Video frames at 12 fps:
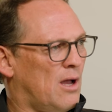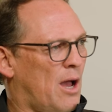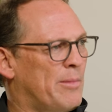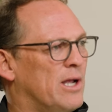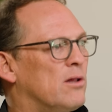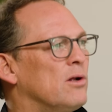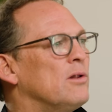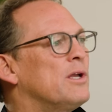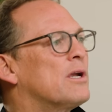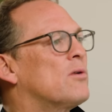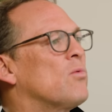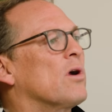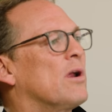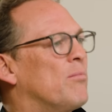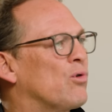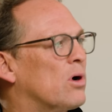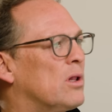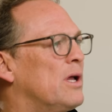I mean, clearly it can work in
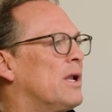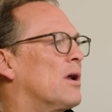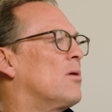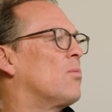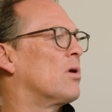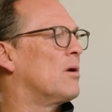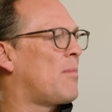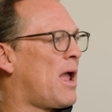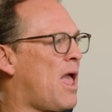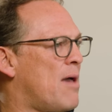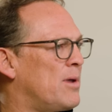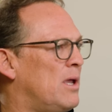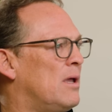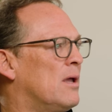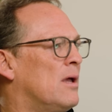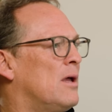Brooklyn, it can work in Miami.